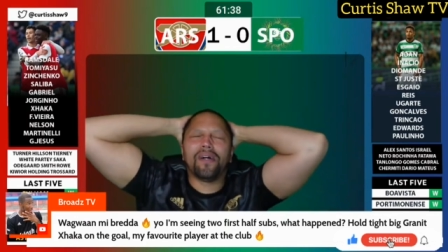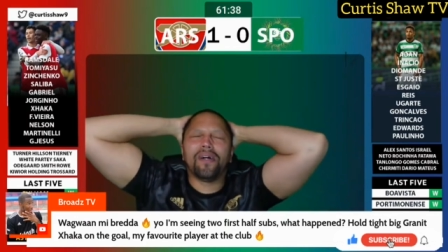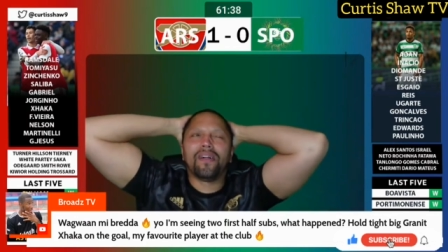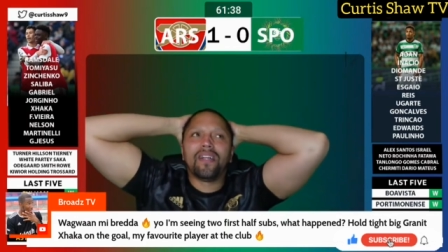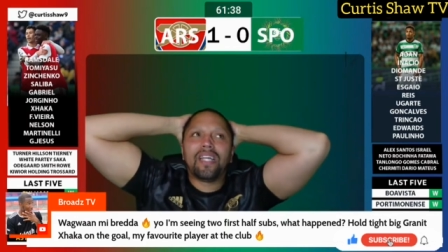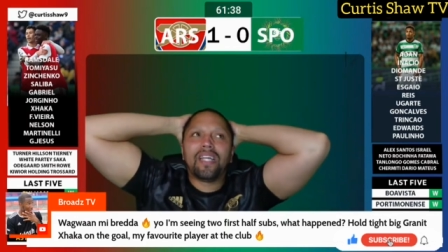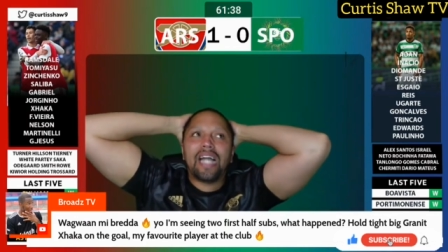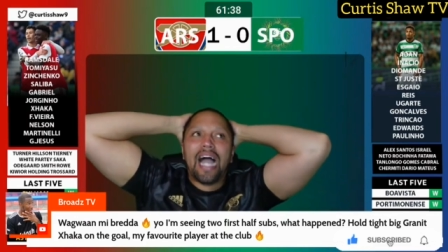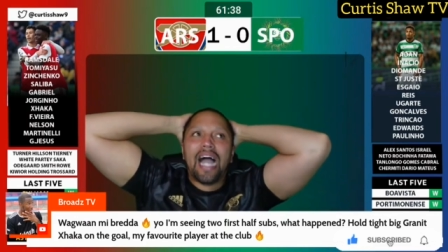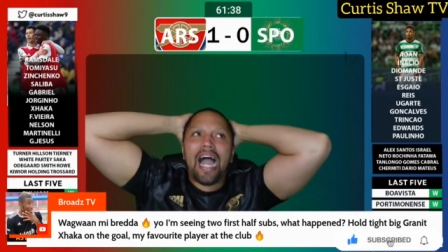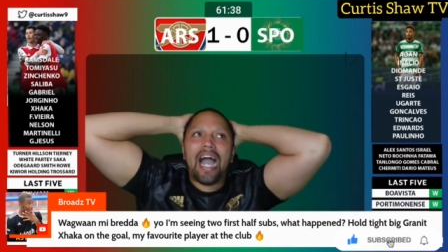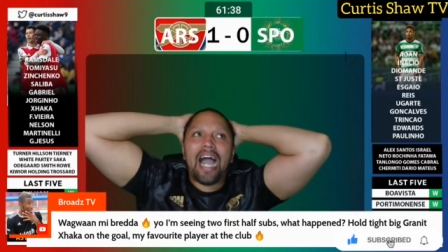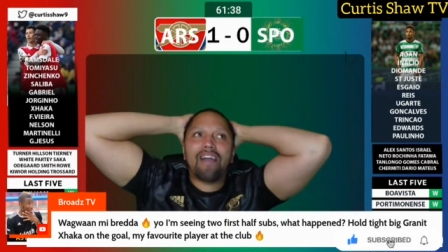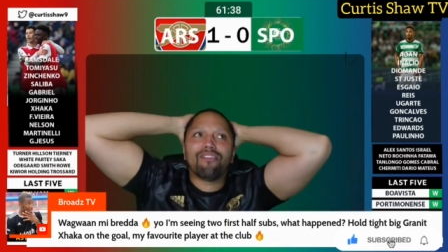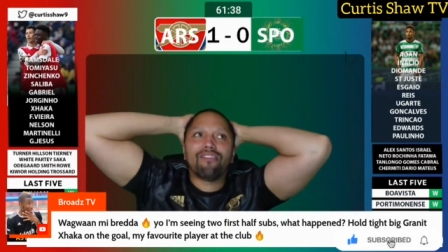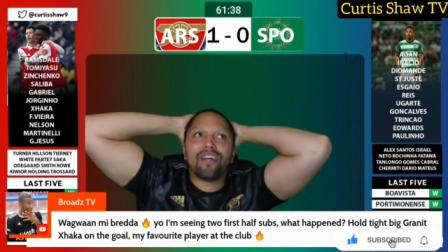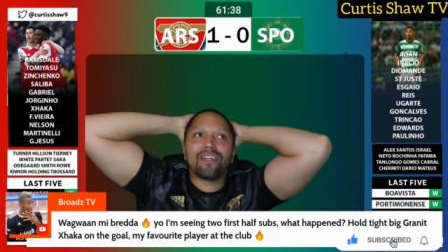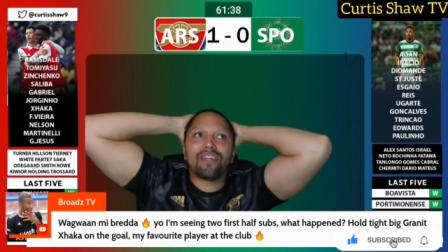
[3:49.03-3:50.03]
Aaron
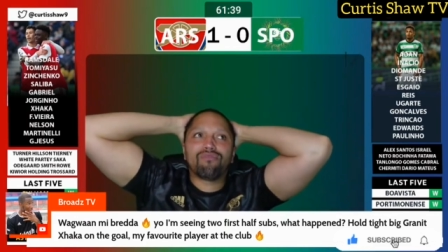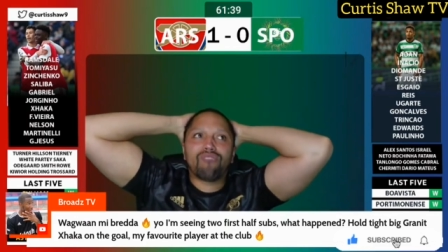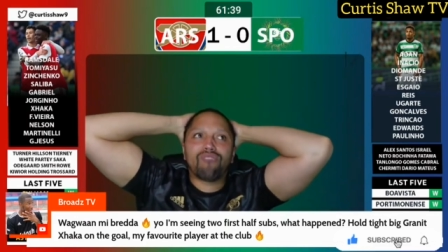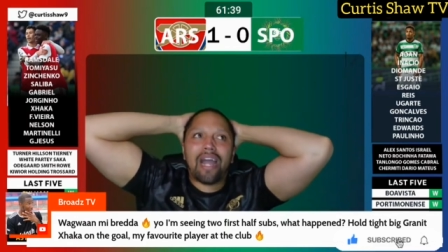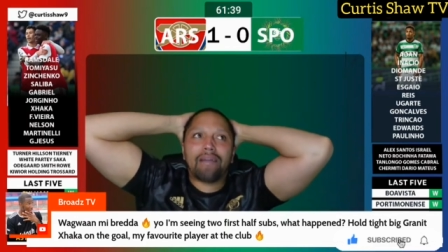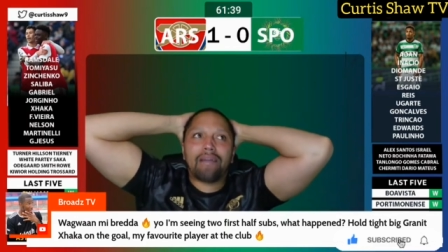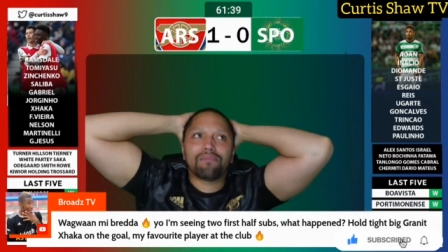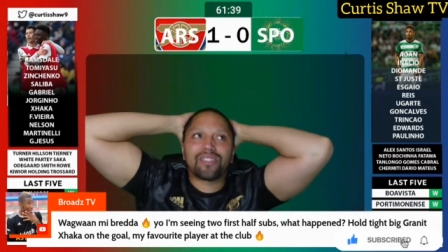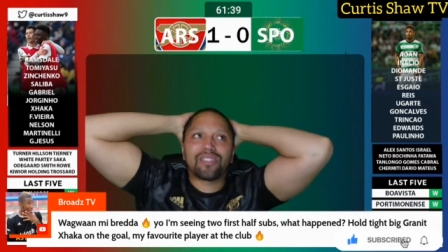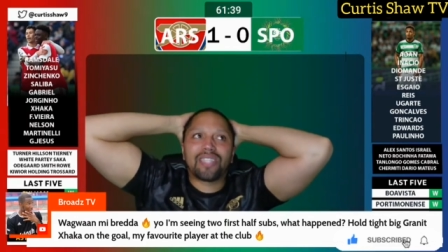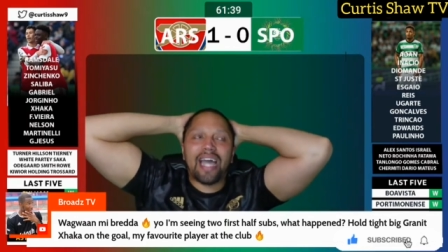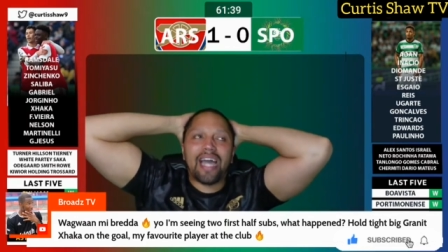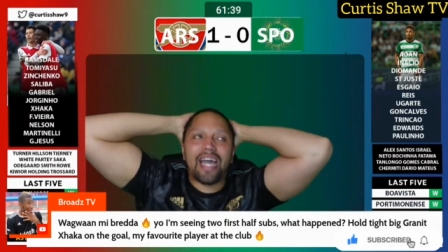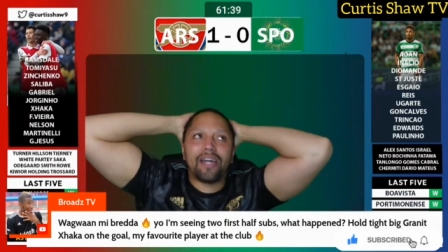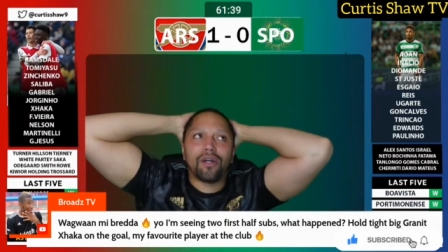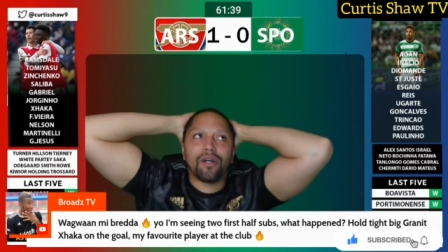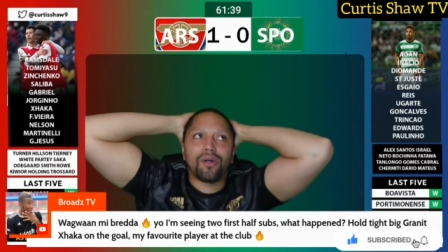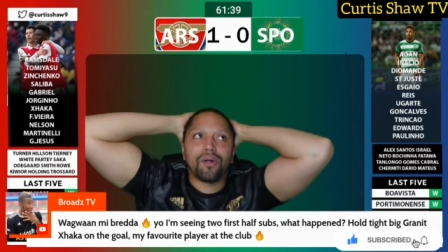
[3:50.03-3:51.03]
Ramsdale
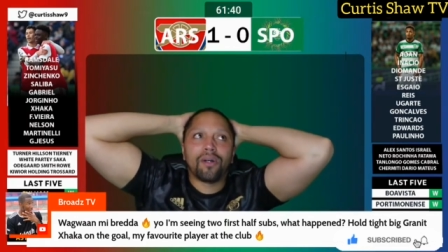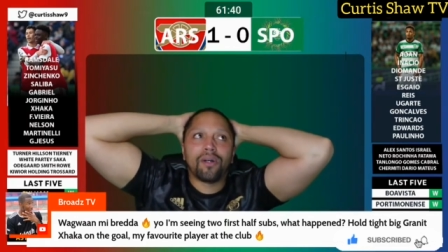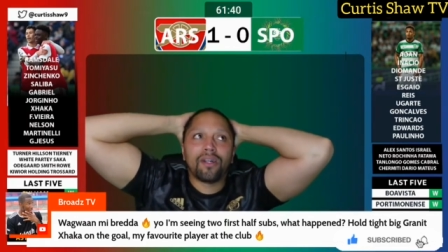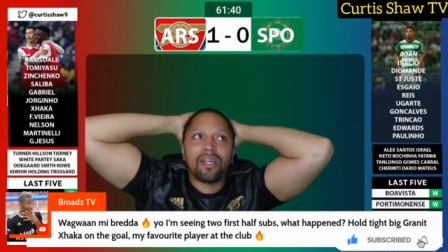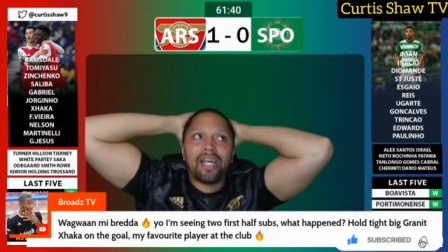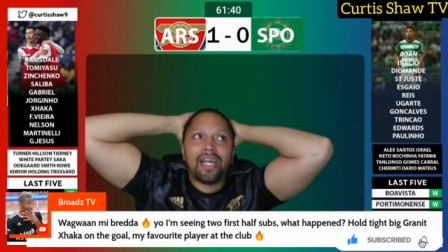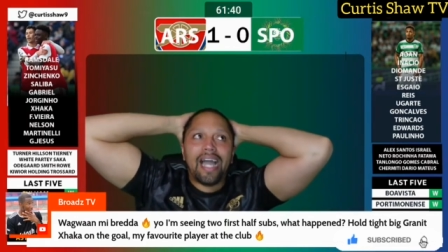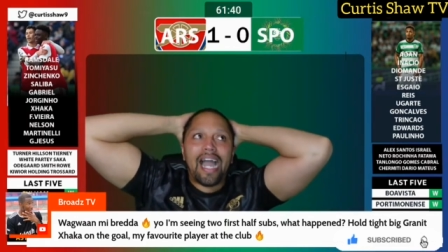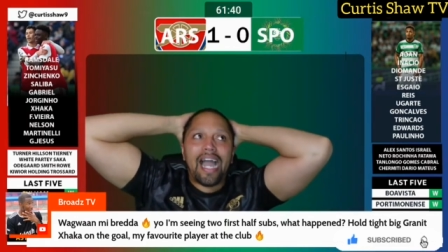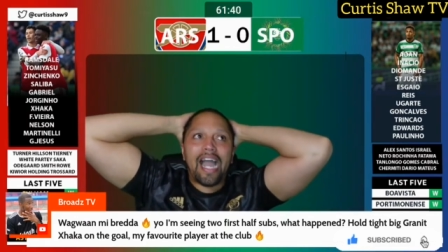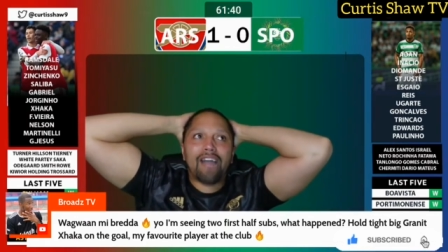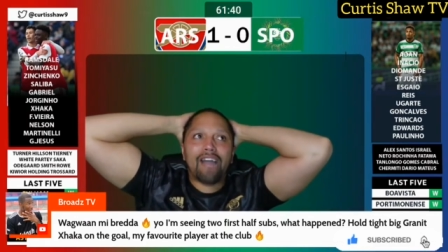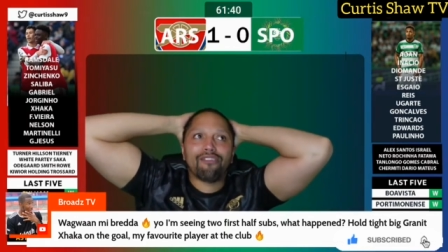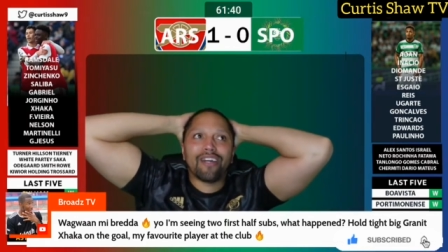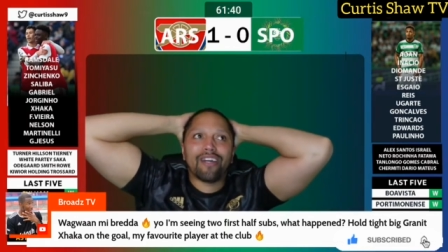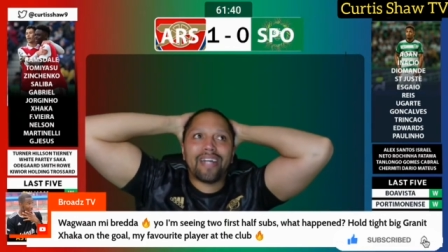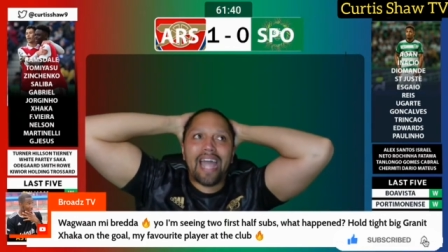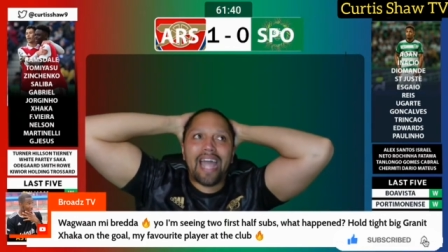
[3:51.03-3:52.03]
Aaron
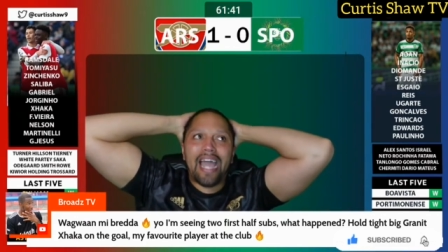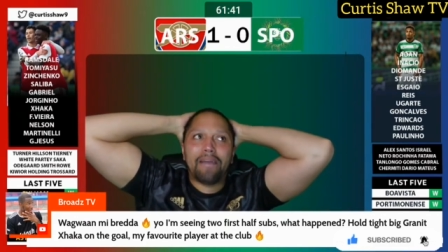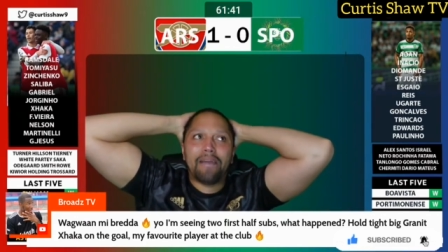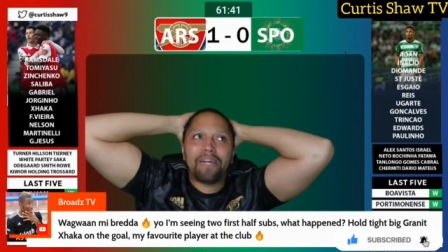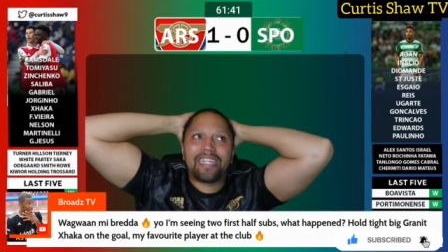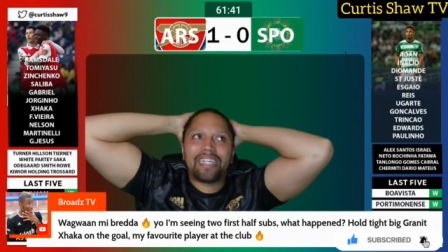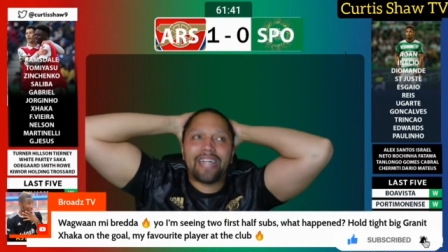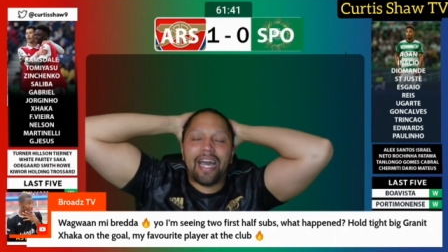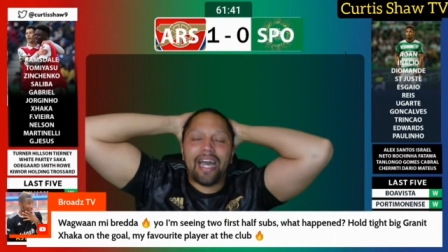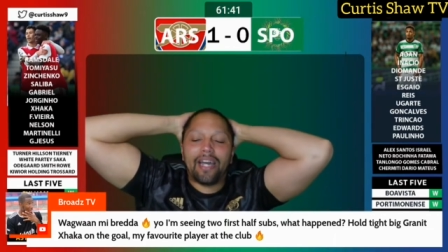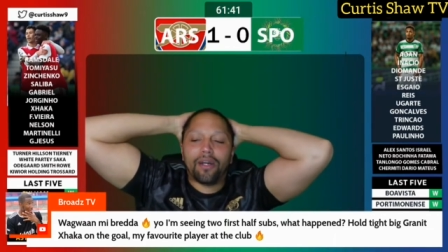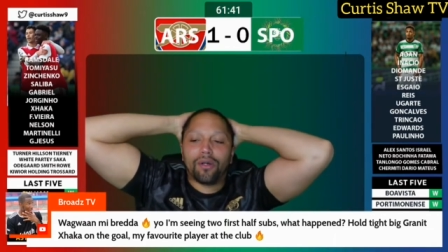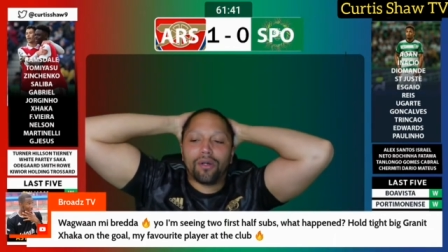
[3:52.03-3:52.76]
Emmerdale